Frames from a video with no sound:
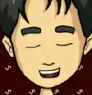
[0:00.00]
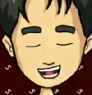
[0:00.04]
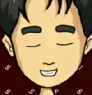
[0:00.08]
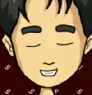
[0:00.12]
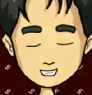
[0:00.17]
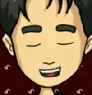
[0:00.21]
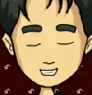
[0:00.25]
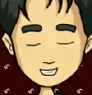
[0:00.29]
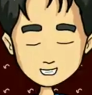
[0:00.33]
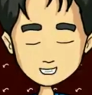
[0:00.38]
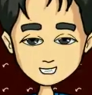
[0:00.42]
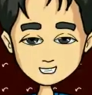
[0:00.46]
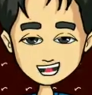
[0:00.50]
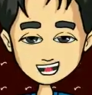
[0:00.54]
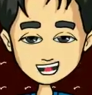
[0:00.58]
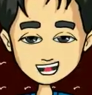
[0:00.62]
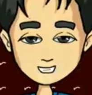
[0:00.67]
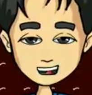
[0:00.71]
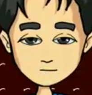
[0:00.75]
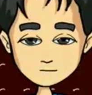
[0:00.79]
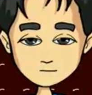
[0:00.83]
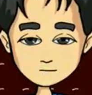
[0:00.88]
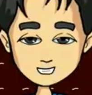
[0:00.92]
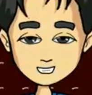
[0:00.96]
We are just
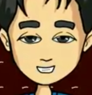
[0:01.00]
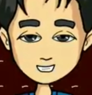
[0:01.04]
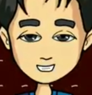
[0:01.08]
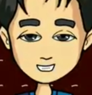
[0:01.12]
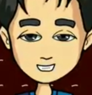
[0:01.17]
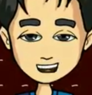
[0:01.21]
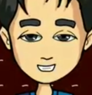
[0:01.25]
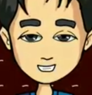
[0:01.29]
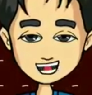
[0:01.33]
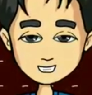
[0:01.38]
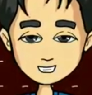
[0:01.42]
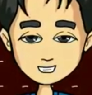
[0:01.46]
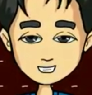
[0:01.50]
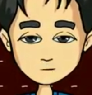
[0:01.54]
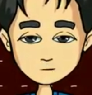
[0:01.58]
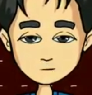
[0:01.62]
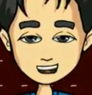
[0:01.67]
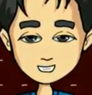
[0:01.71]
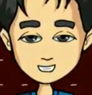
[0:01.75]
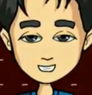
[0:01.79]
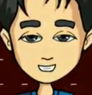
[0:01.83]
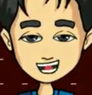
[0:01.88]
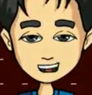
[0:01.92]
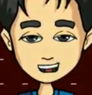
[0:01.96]
poor, and we have
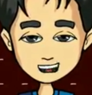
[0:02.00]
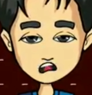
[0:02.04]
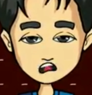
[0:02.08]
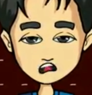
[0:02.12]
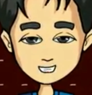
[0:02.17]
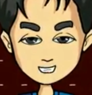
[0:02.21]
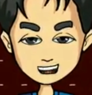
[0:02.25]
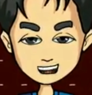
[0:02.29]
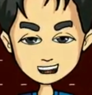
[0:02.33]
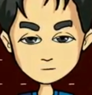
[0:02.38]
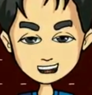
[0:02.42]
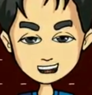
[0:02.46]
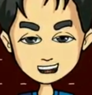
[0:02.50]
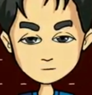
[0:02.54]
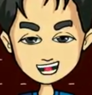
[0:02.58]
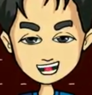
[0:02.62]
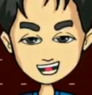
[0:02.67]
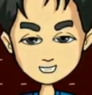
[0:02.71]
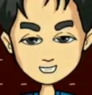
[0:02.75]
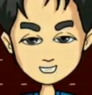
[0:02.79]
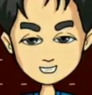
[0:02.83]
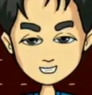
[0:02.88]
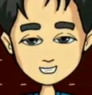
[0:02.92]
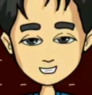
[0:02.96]
to make our own
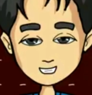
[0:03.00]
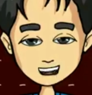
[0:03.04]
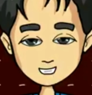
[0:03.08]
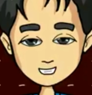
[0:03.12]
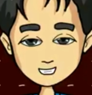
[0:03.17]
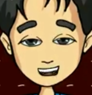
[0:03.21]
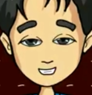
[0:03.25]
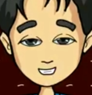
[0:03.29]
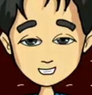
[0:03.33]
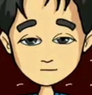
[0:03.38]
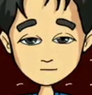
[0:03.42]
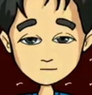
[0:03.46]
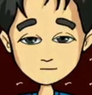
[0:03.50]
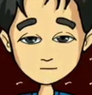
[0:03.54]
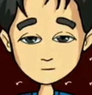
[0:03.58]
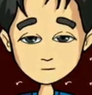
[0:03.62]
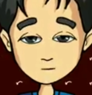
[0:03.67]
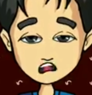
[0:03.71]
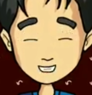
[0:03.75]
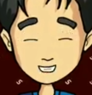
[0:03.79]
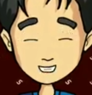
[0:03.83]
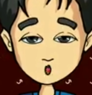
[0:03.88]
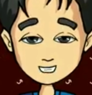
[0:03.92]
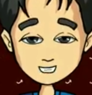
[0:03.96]
improvised equipment
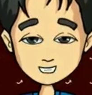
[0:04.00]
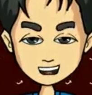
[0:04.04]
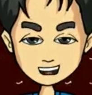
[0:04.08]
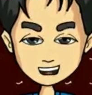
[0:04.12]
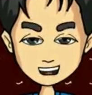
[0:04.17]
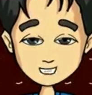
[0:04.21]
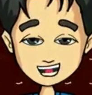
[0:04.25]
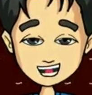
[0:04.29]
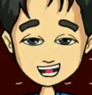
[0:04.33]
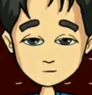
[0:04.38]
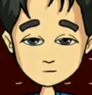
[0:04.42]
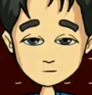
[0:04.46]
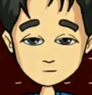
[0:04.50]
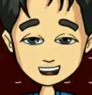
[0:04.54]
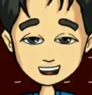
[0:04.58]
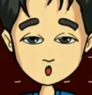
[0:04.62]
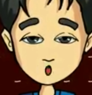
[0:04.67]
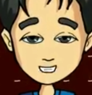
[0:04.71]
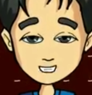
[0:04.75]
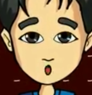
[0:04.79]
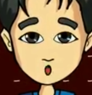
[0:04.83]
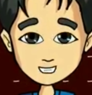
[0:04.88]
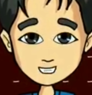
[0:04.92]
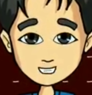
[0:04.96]
out of the
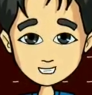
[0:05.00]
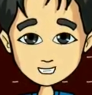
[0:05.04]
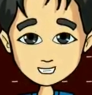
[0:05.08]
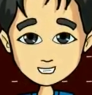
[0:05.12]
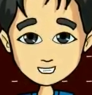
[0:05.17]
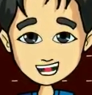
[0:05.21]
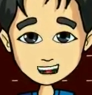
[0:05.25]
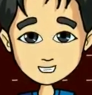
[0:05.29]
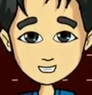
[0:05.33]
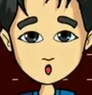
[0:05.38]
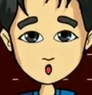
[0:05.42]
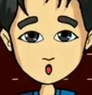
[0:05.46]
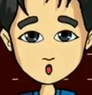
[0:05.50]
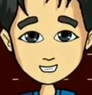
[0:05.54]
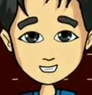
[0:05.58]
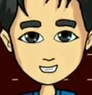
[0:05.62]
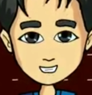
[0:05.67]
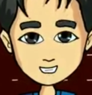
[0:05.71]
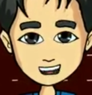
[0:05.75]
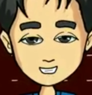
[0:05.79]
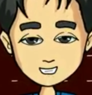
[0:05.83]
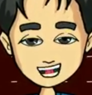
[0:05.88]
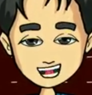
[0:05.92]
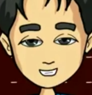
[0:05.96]
available
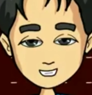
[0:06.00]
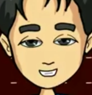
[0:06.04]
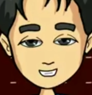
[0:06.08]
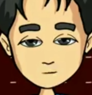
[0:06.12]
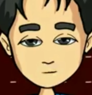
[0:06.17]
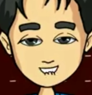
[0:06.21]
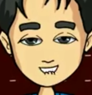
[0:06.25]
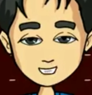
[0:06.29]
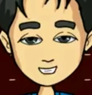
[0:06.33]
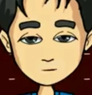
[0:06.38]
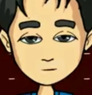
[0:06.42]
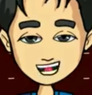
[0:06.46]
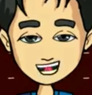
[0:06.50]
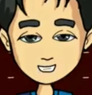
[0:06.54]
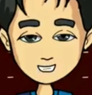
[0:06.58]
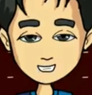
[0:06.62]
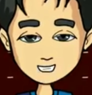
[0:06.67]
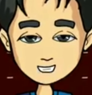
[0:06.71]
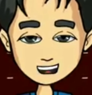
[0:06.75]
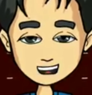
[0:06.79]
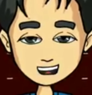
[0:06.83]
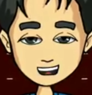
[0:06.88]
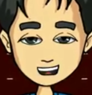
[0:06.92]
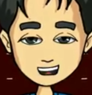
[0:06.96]
materials around for
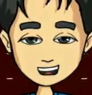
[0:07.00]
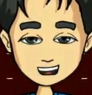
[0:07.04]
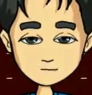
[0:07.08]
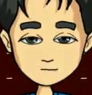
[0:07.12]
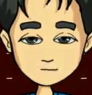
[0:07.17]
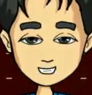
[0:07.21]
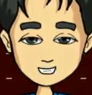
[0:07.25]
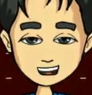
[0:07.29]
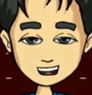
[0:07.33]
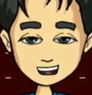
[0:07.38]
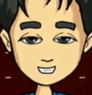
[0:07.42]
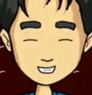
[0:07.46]
my training,